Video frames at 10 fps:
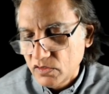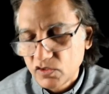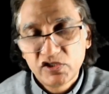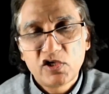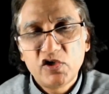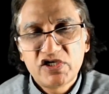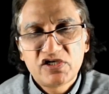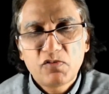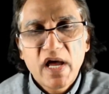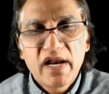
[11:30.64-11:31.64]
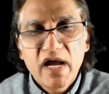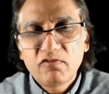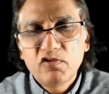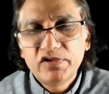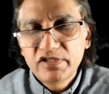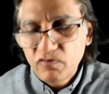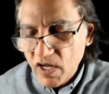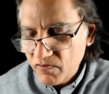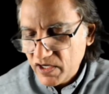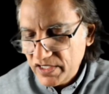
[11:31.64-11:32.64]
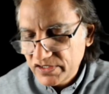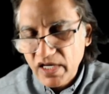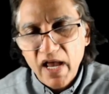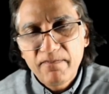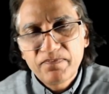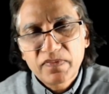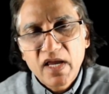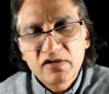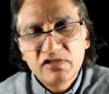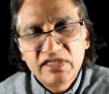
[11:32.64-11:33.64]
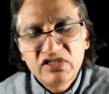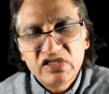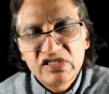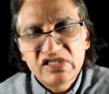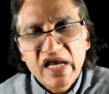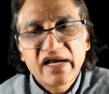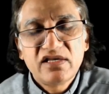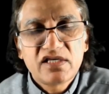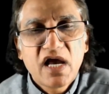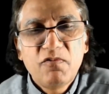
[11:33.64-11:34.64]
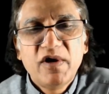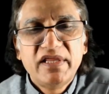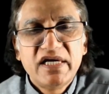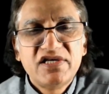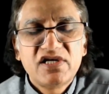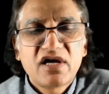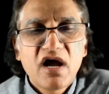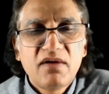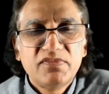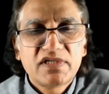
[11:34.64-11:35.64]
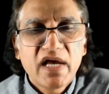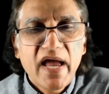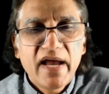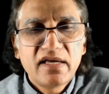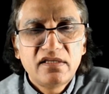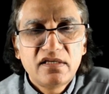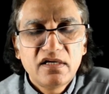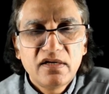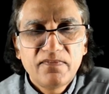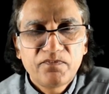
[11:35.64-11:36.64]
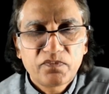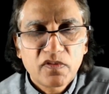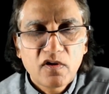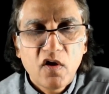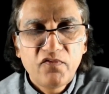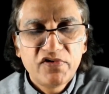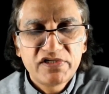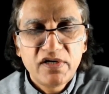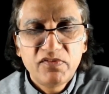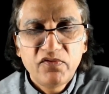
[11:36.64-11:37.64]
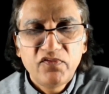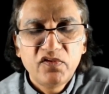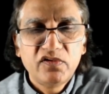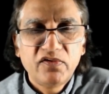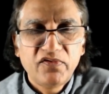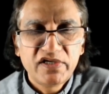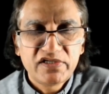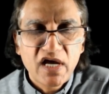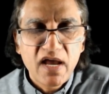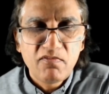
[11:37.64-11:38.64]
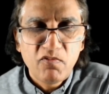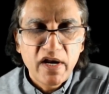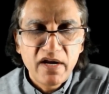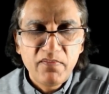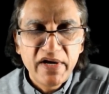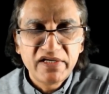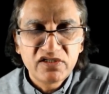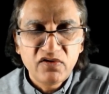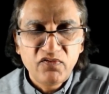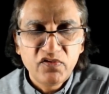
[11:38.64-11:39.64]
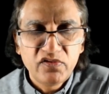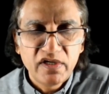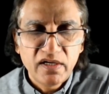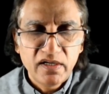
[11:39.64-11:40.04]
It's not just one, I quoted one verse. Actually, this is the second time when the angel comes and offers him the food. The first time when he brings the food,